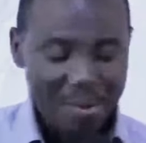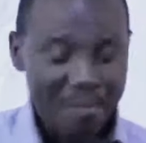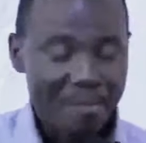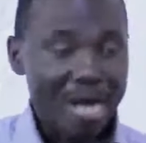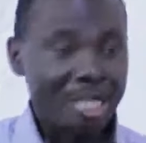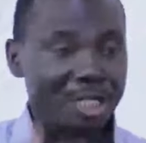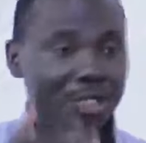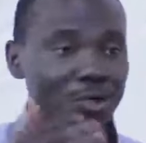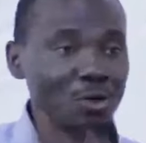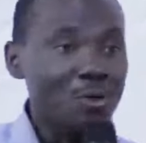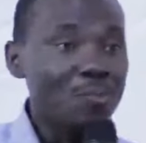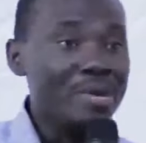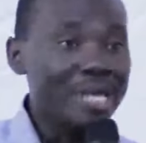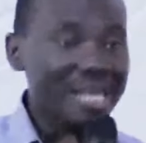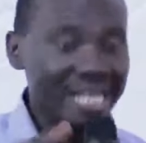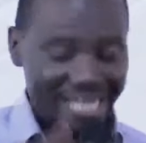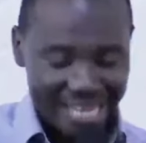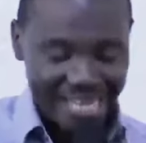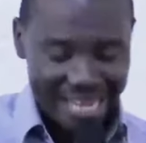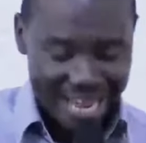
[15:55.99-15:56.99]
But you
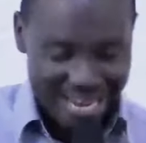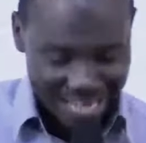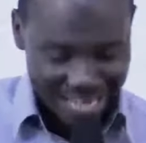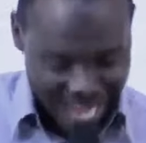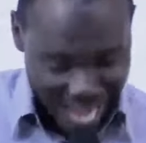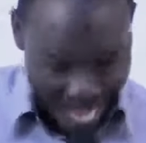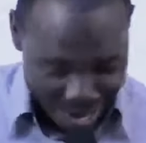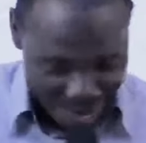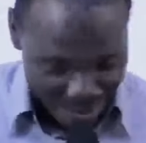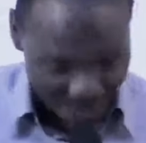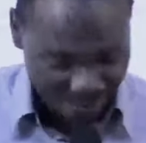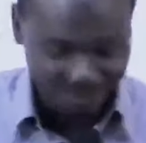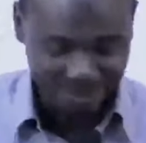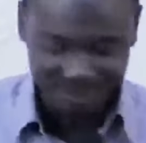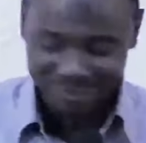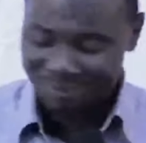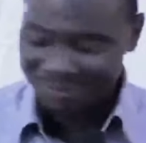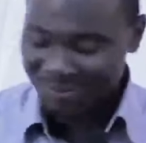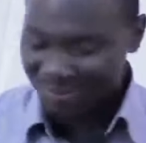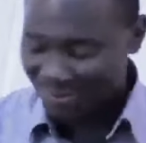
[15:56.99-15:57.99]
being here now,
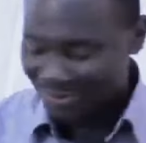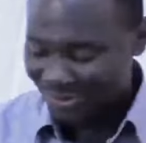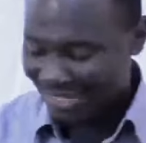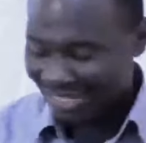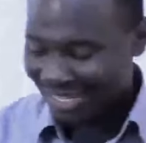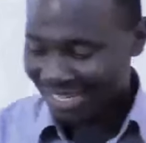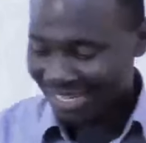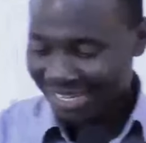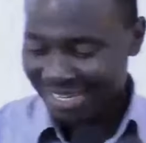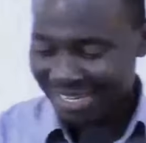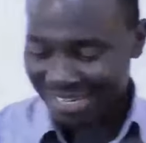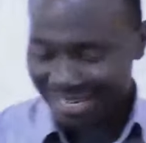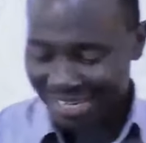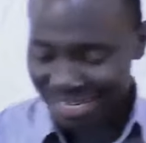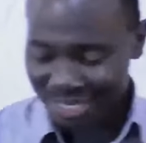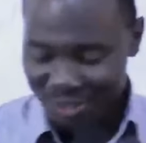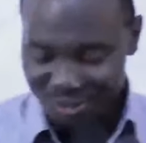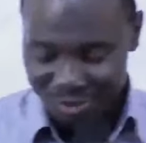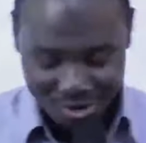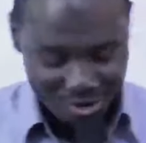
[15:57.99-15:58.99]
it
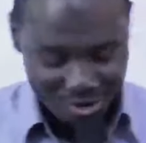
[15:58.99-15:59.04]
is no